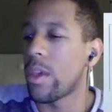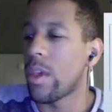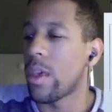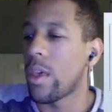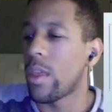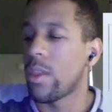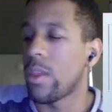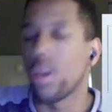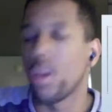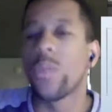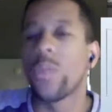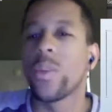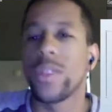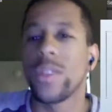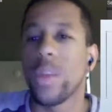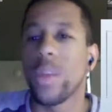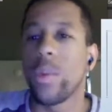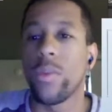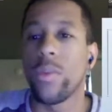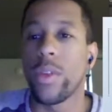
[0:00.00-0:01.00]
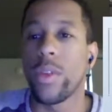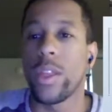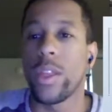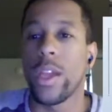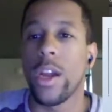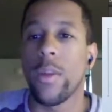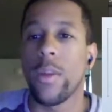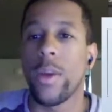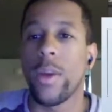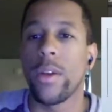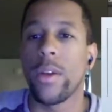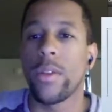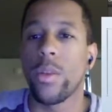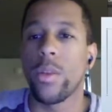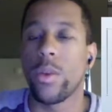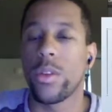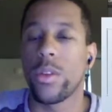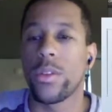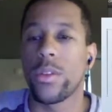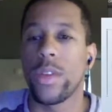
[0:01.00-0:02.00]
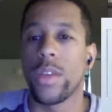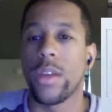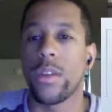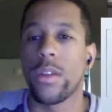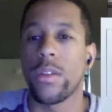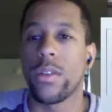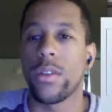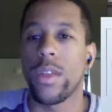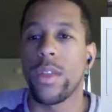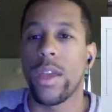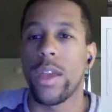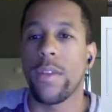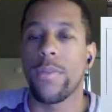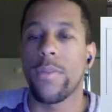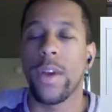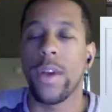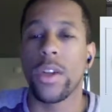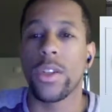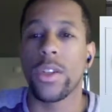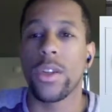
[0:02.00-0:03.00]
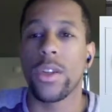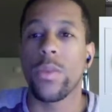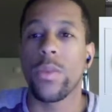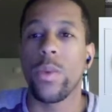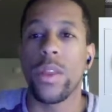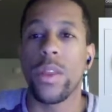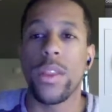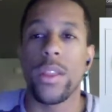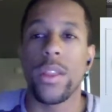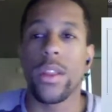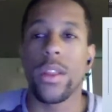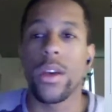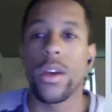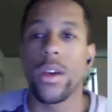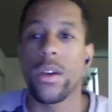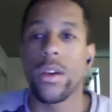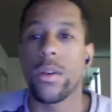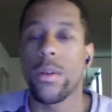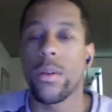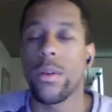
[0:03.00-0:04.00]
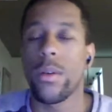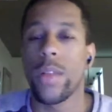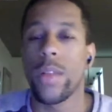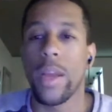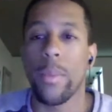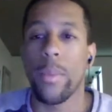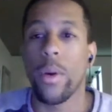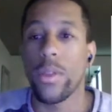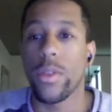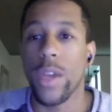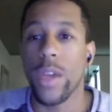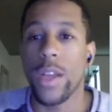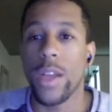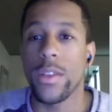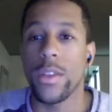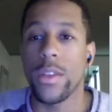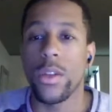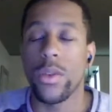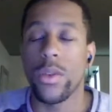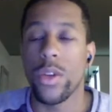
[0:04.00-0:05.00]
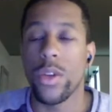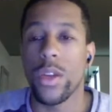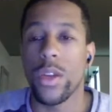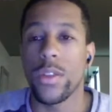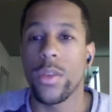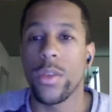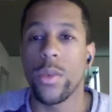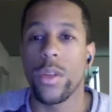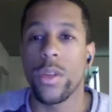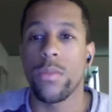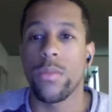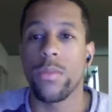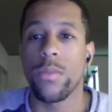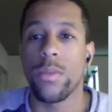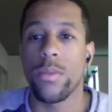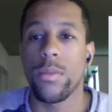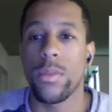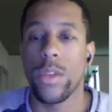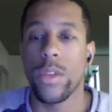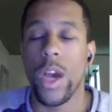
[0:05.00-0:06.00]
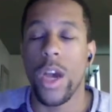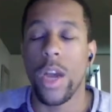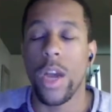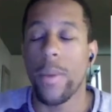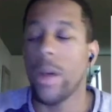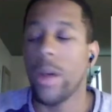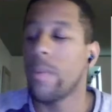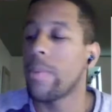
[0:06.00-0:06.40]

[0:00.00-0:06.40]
the only ones that we really care about, the ones that like function within the like protons and neutrons that we talk about,